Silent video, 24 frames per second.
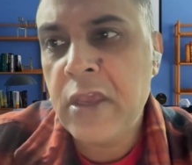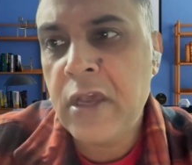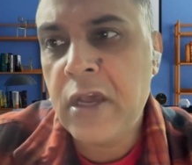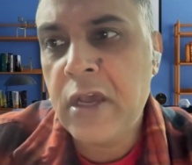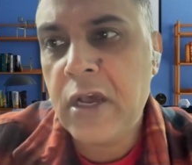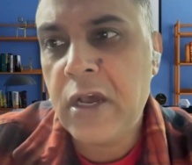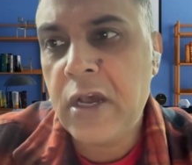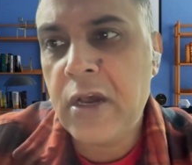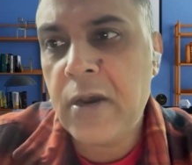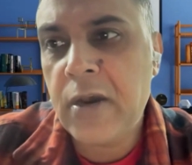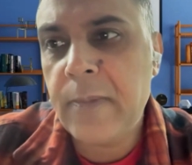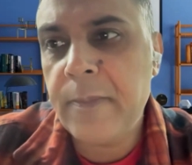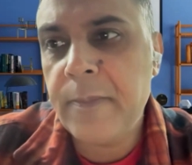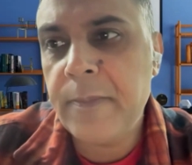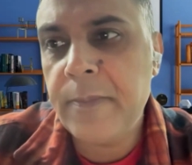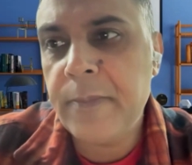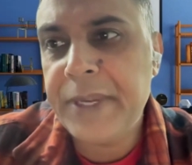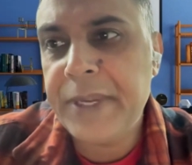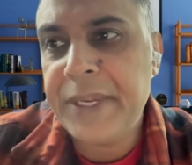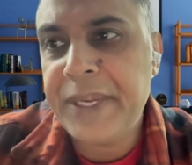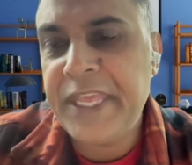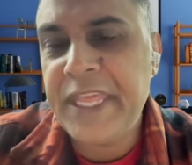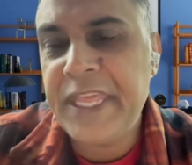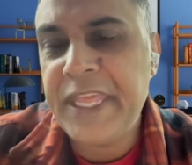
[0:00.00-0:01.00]
uh,
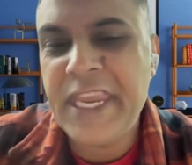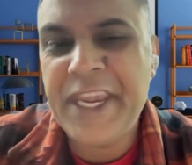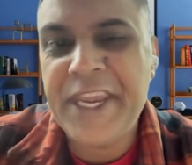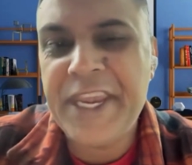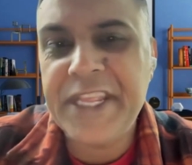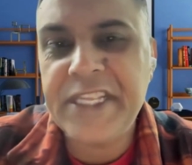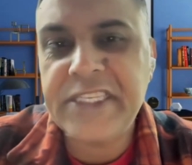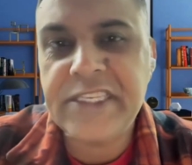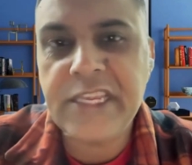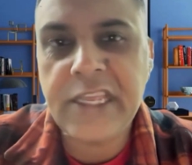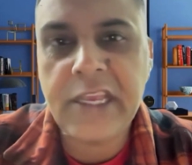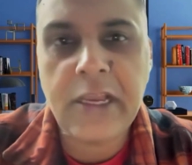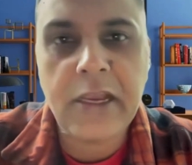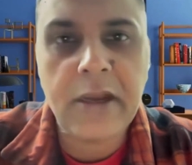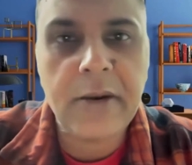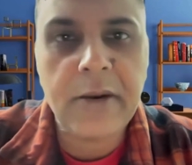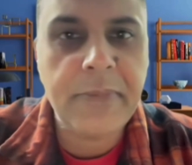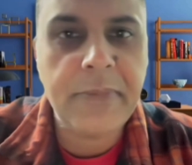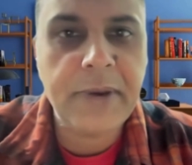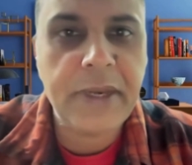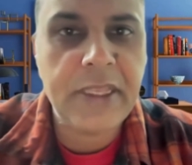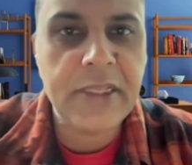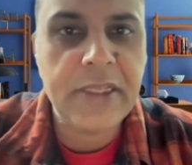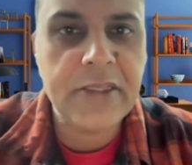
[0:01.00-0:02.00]
DNA testing
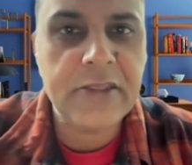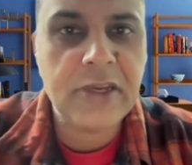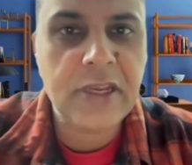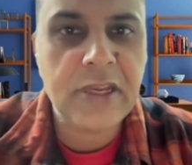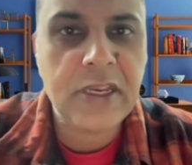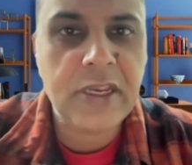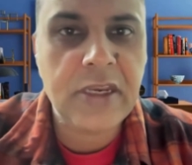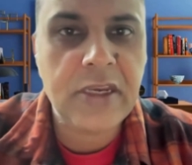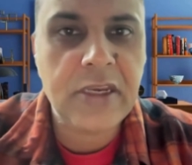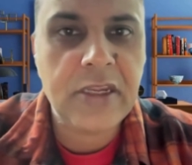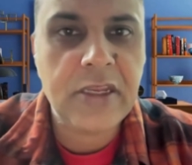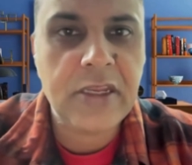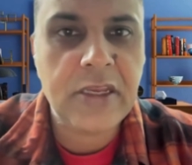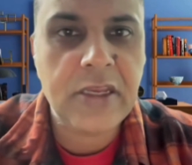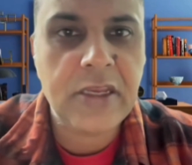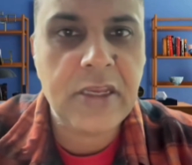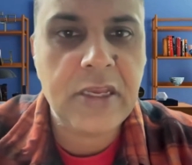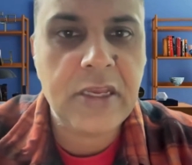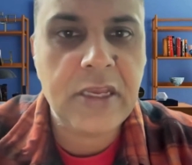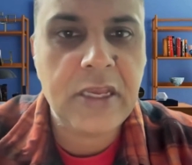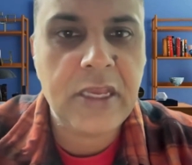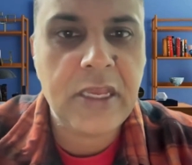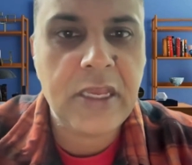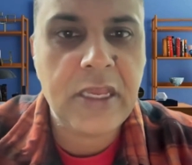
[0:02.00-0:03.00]
companies, right?
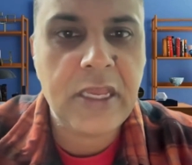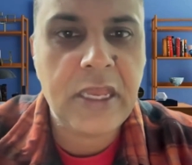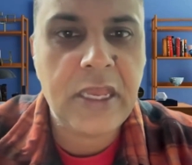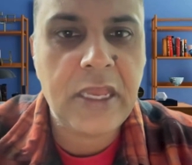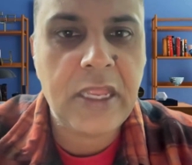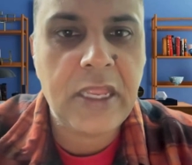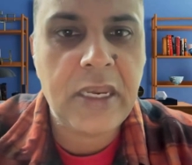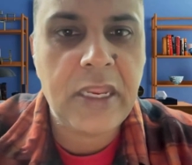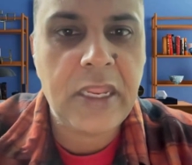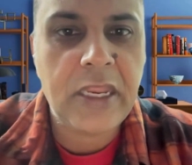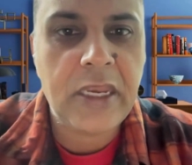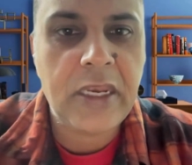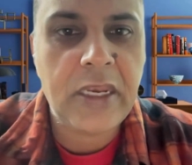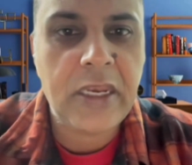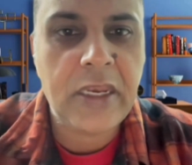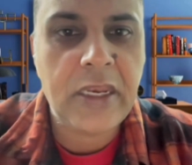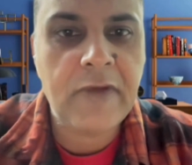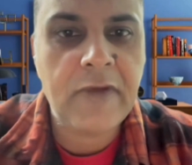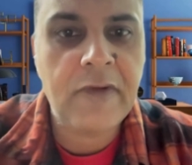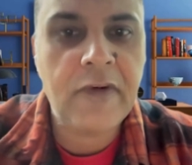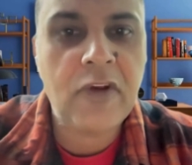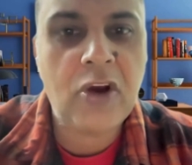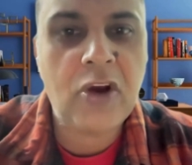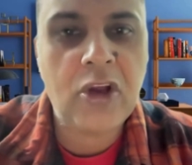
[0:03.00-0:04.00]
And
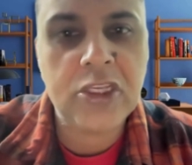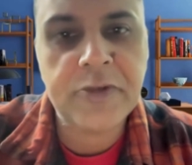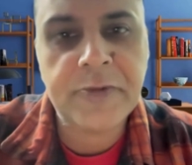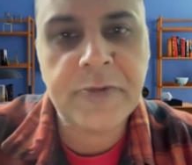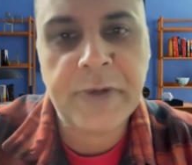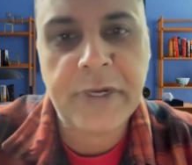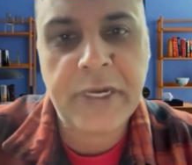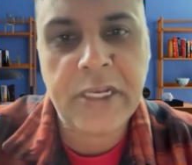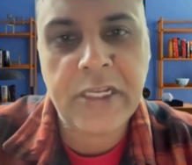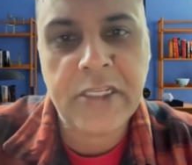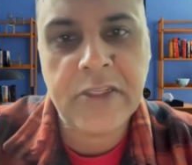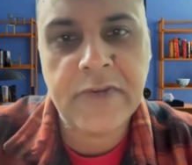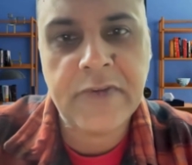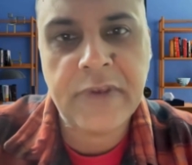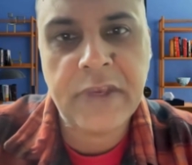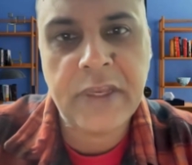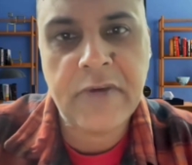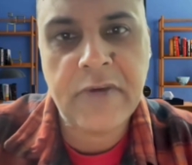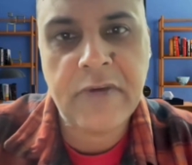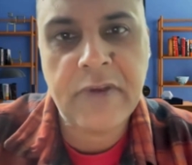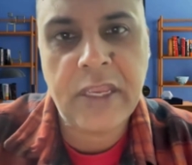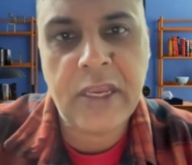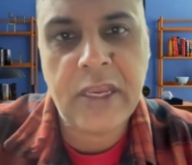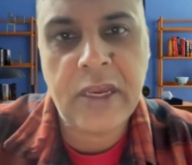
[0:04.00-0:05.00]
even hospitals
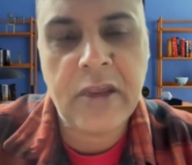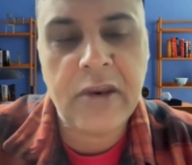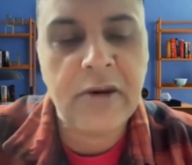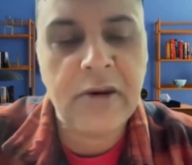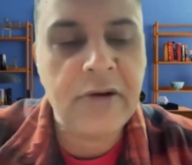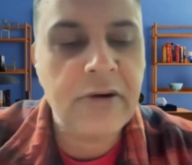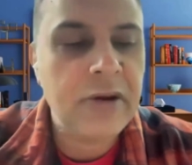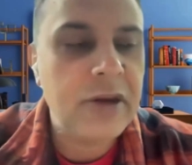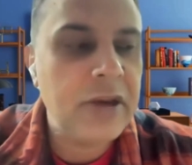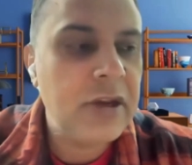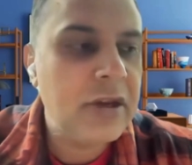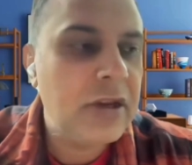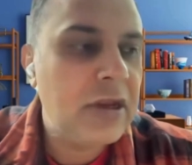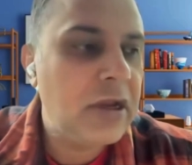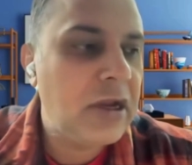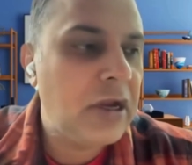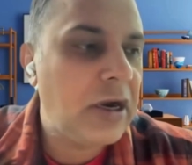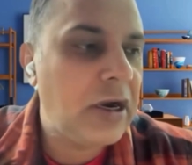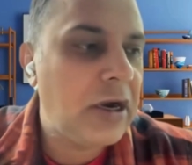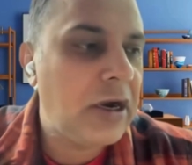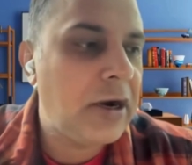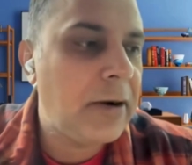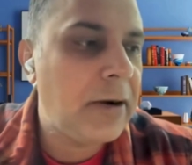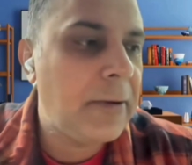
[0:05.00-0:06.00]
where we are
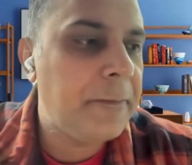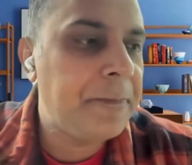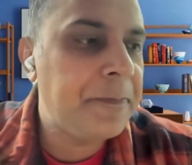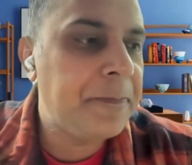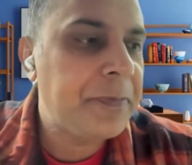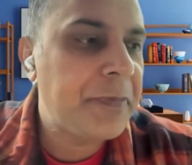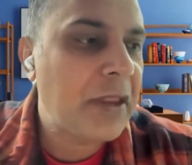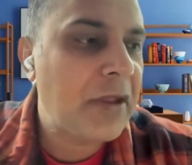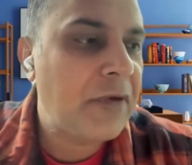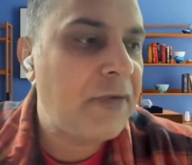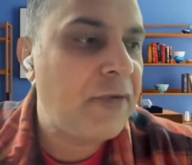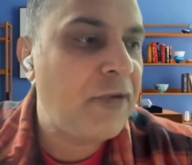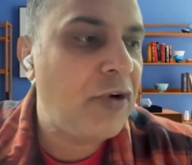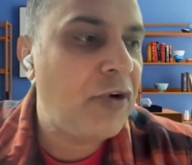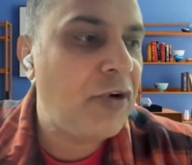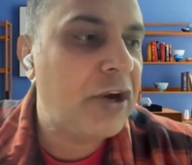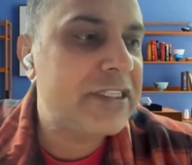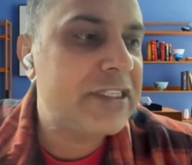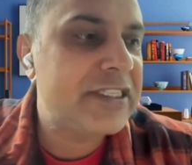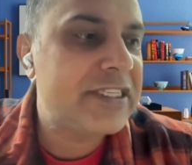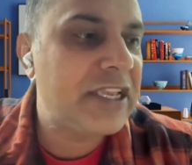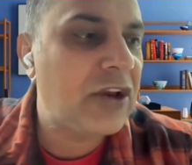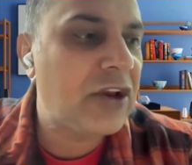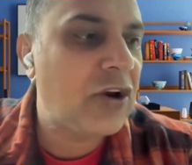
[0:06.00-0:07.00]
uh,
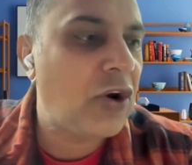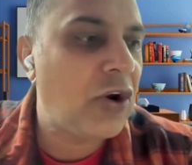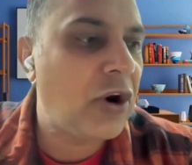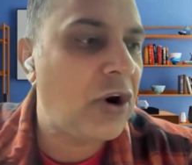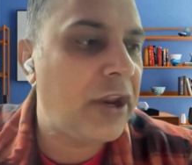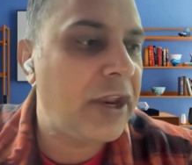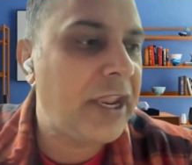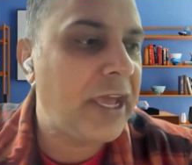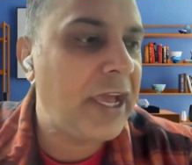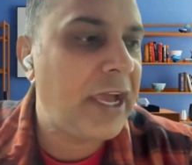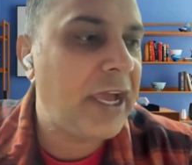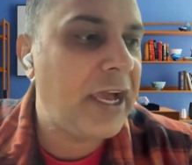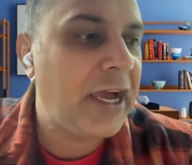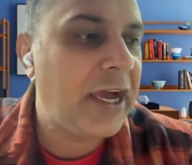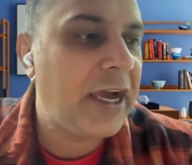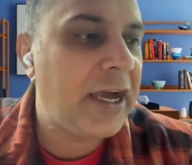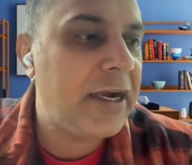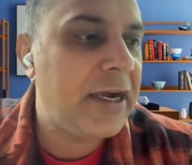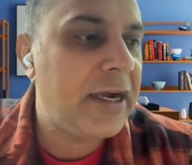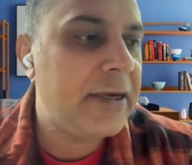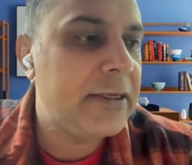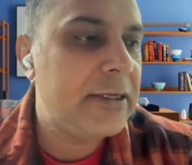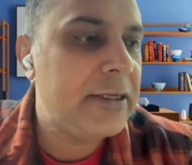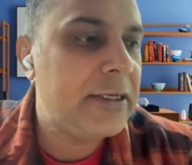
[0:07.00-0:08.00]
focusing on
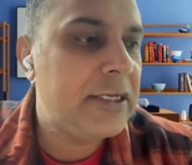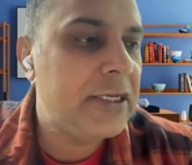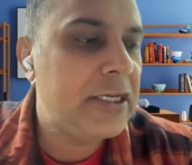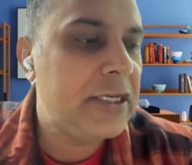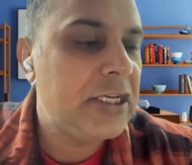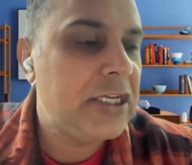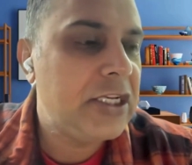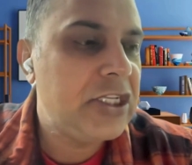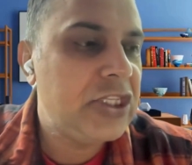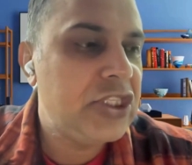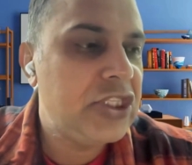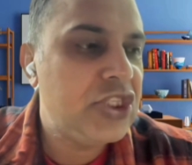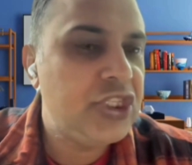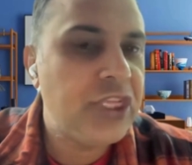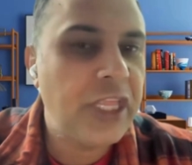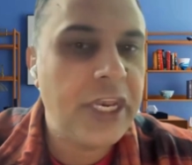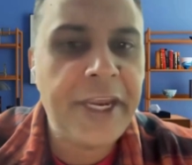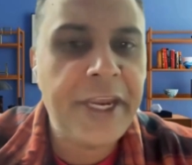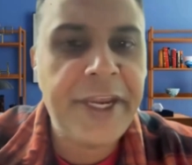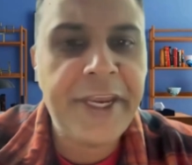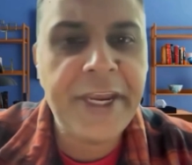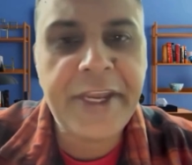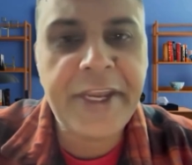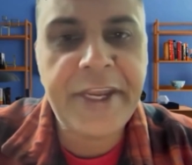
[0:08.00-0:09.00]

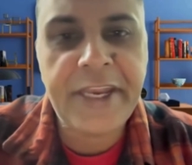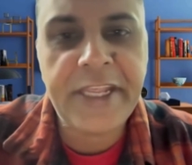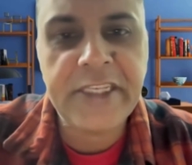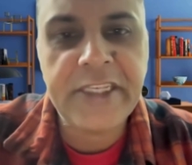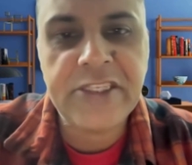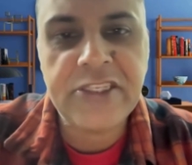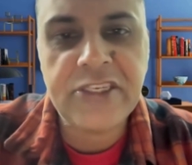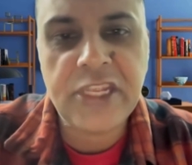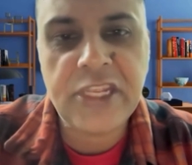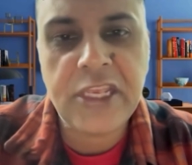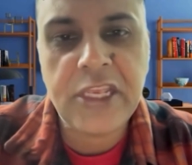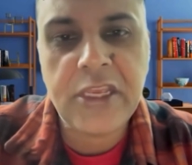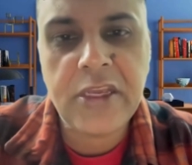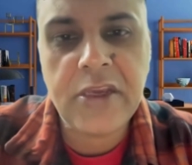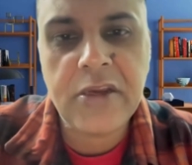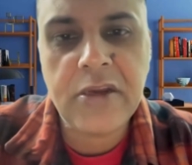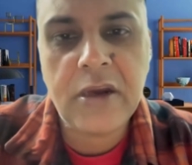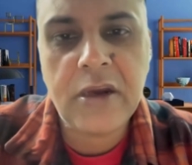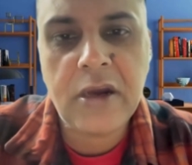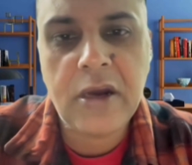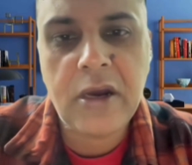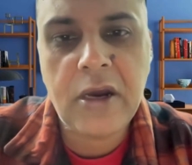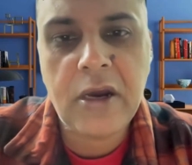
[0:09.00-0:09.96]
genetic testing